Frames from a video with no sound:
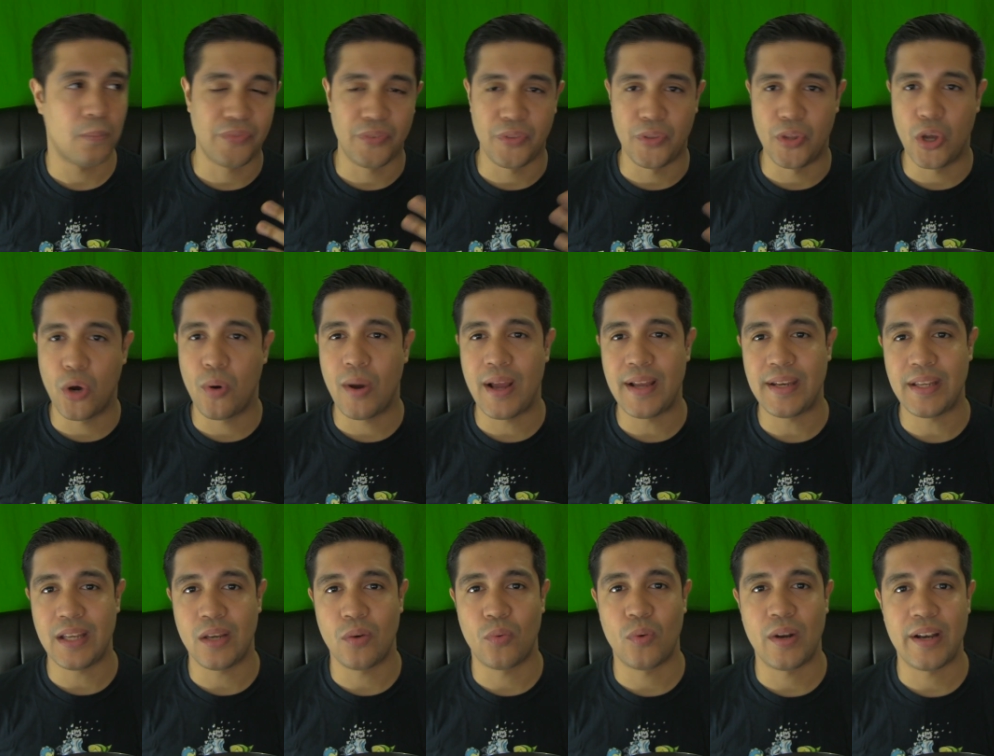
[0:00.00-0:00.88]
No
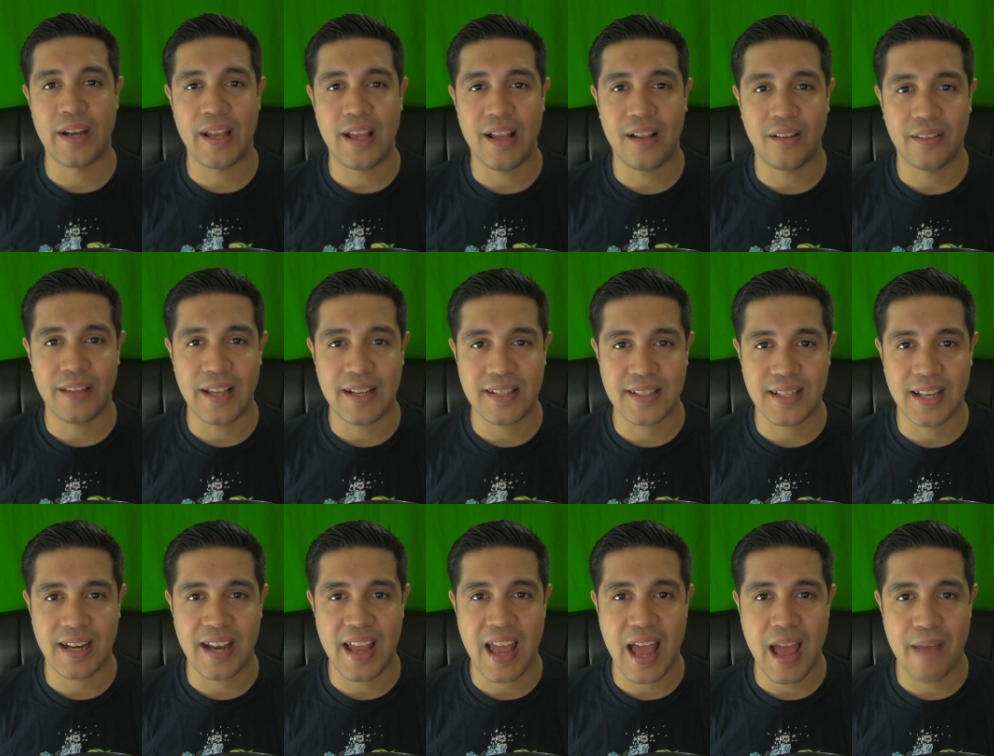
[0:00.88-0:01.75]
idea when the hell that's
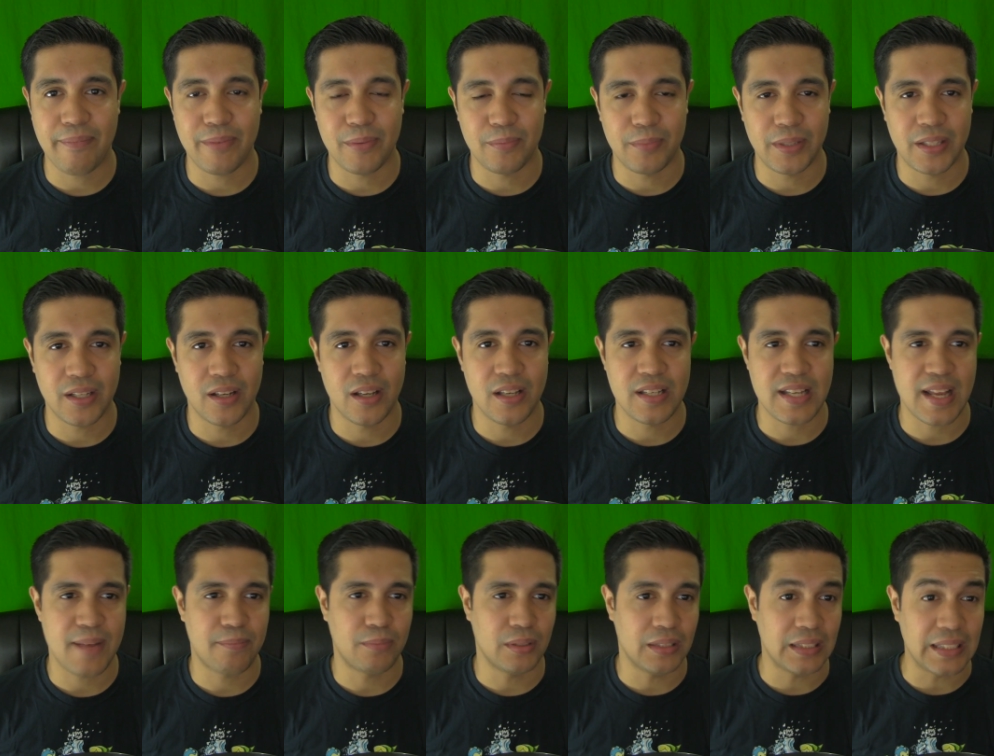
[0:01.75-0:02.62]
gonna happen, because
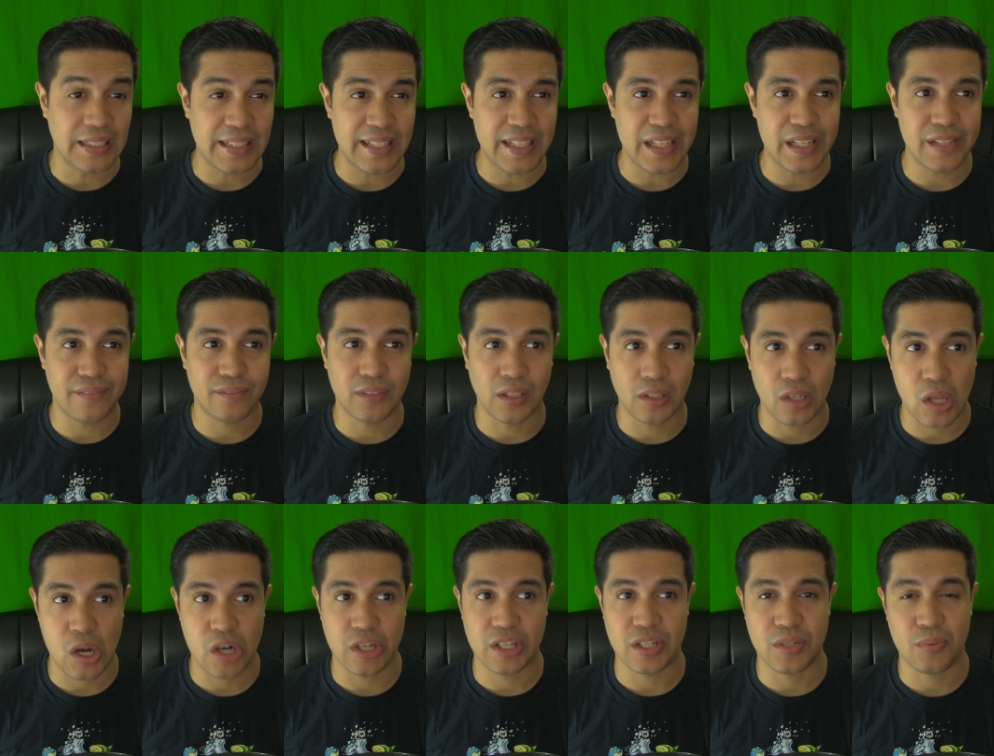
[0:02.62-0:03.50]
I believe the
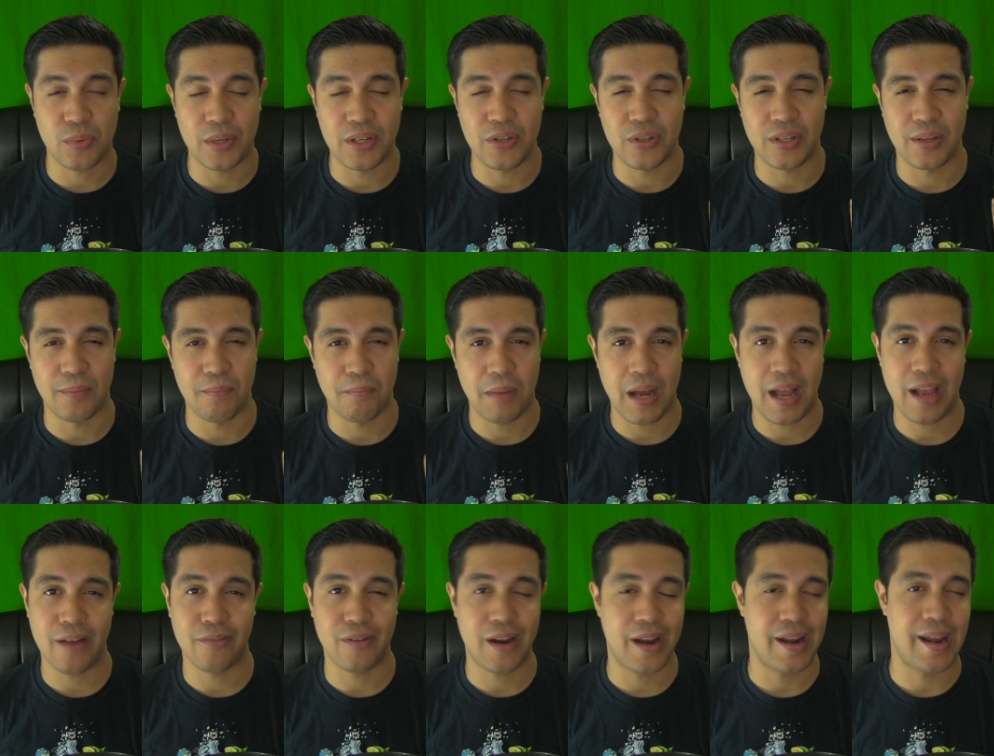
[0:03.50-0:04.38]
largest one you can
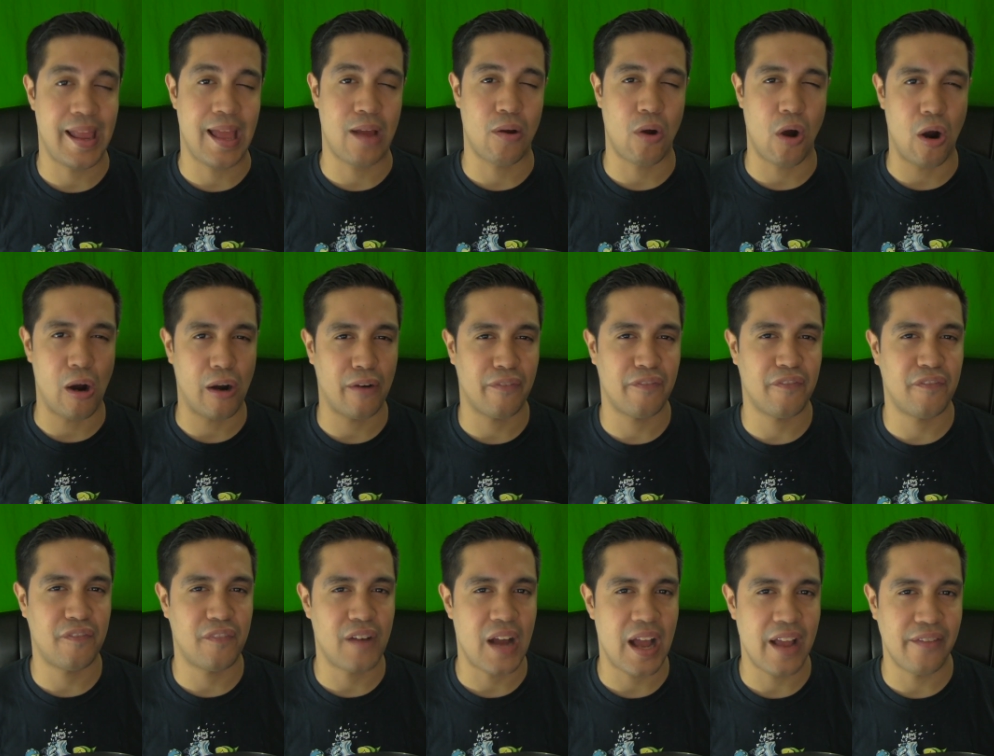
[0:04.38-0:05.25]
buy right now are
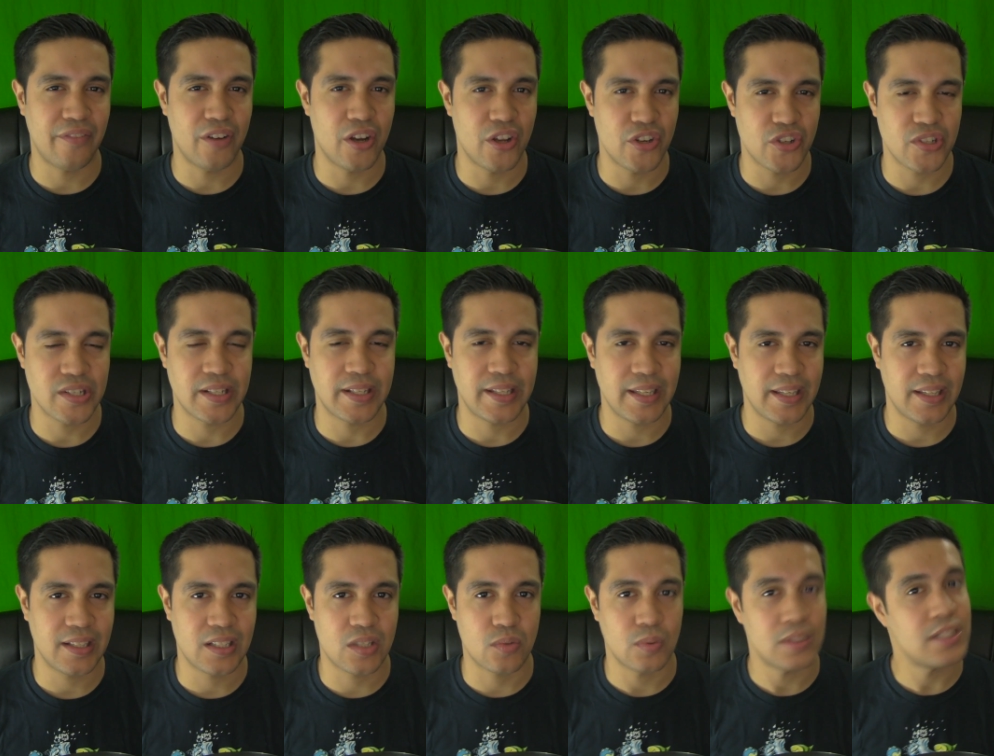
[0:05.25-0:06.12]
500
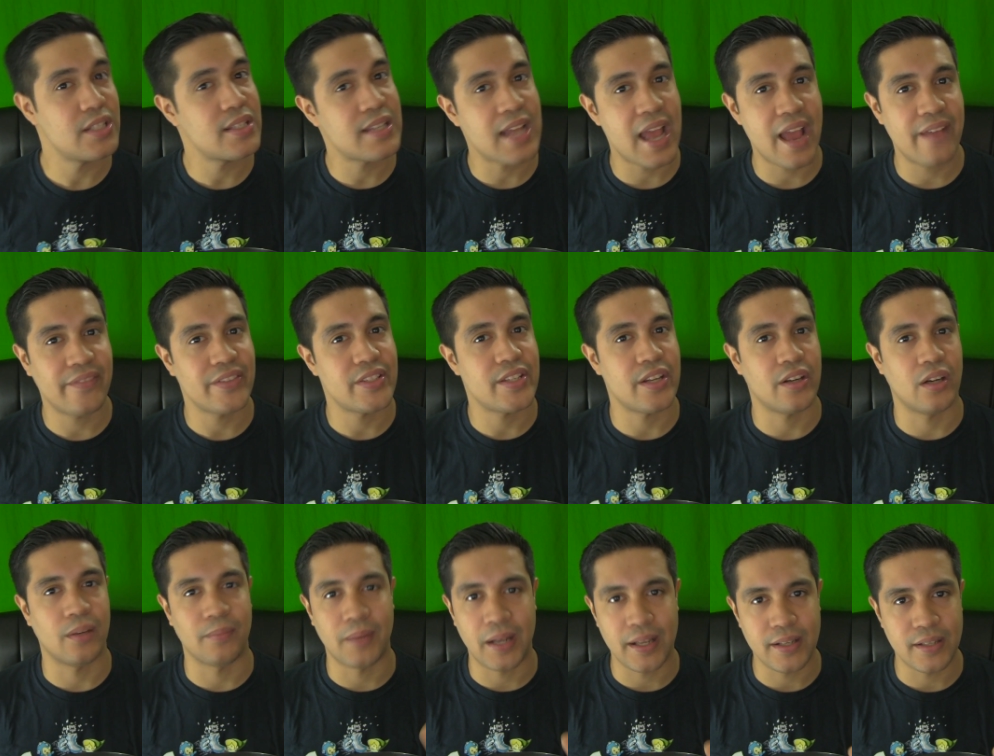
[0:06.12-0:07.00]
gigs, which is half a
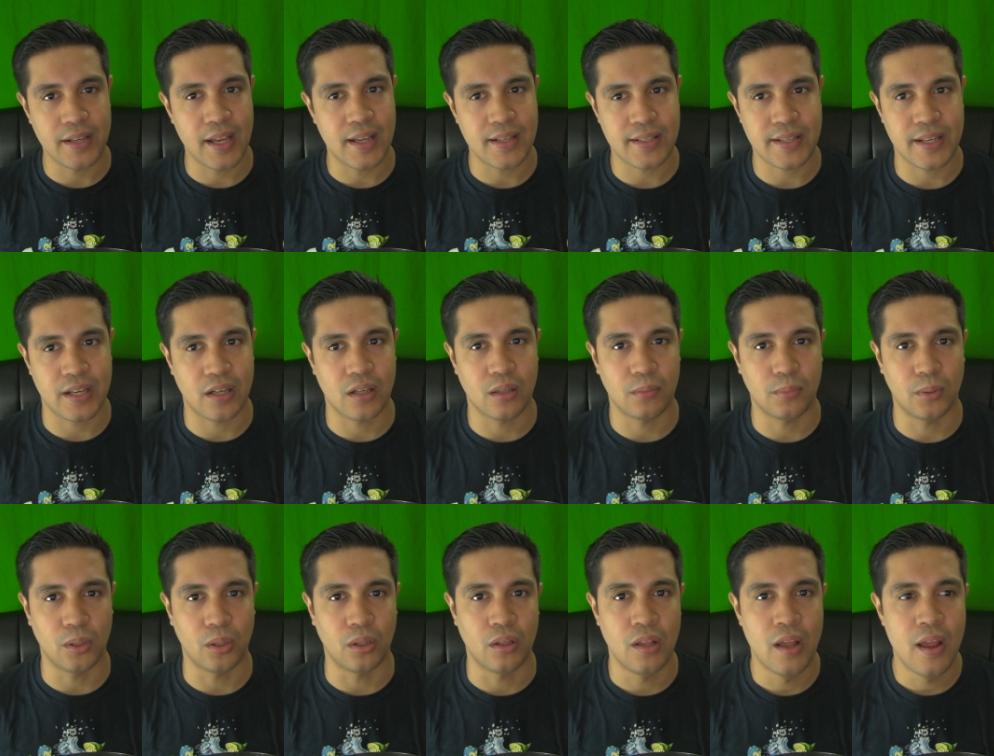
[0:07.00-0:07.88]
terabyte, not
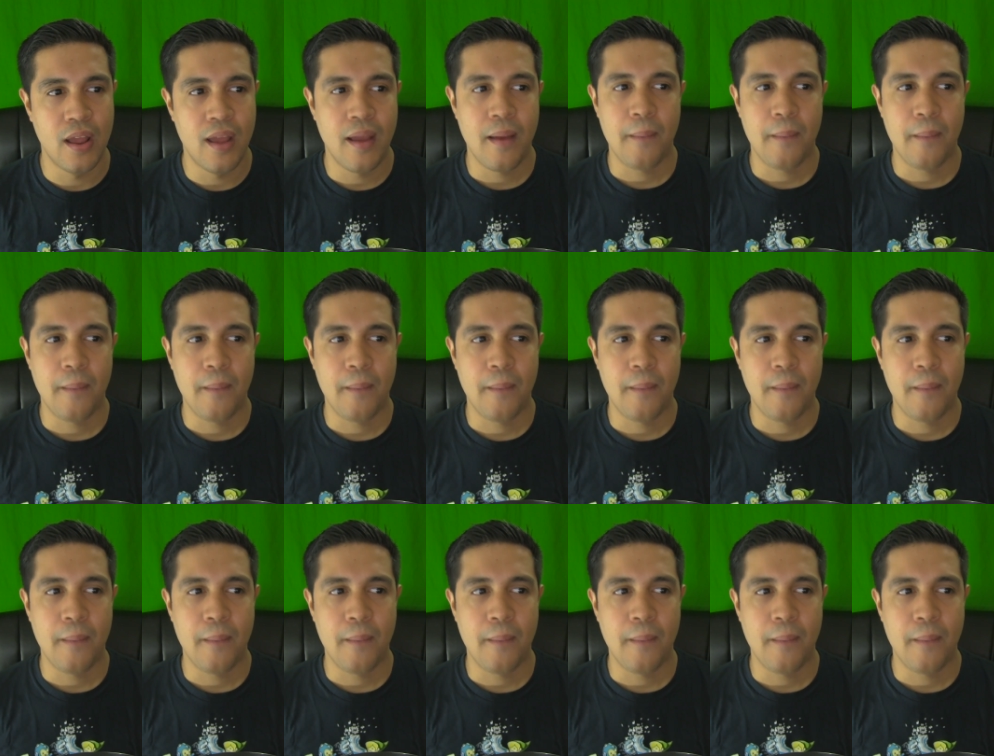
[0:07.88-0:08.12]
terrible.